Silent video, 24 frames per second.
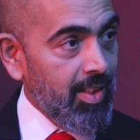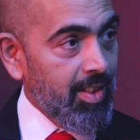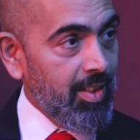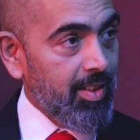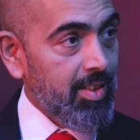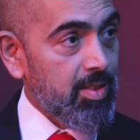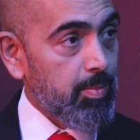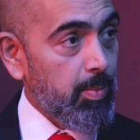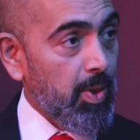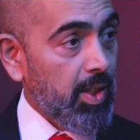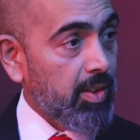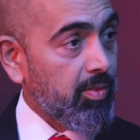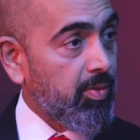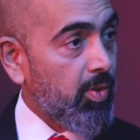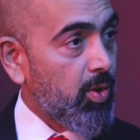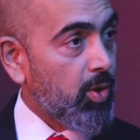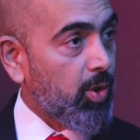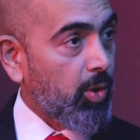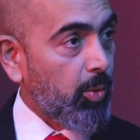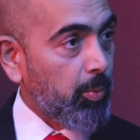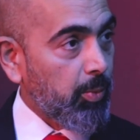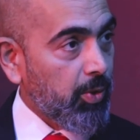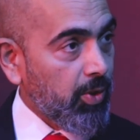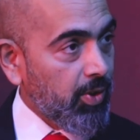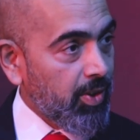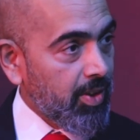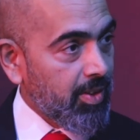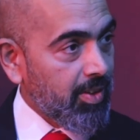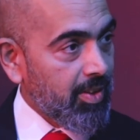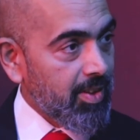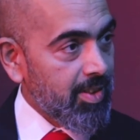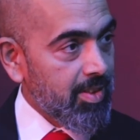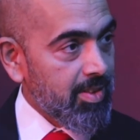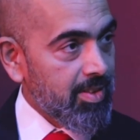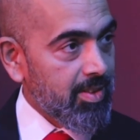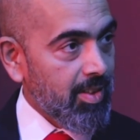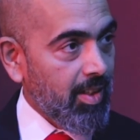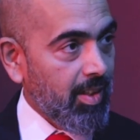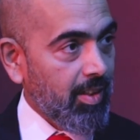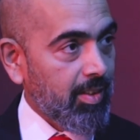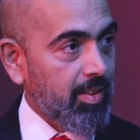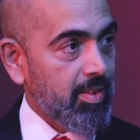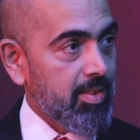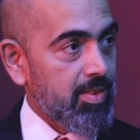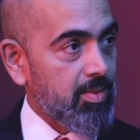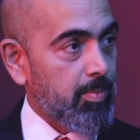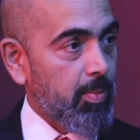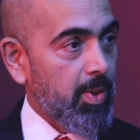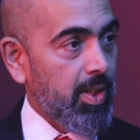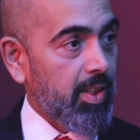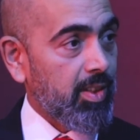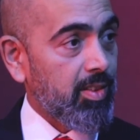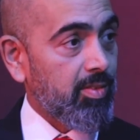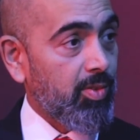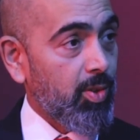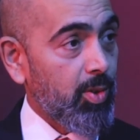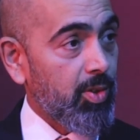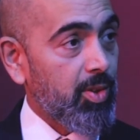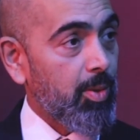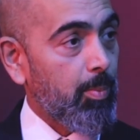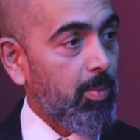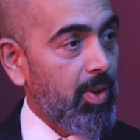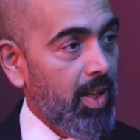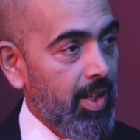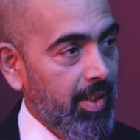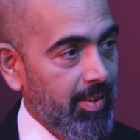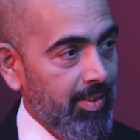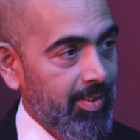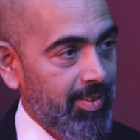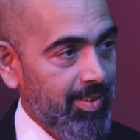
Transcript: respect for communities, and respect for the planet.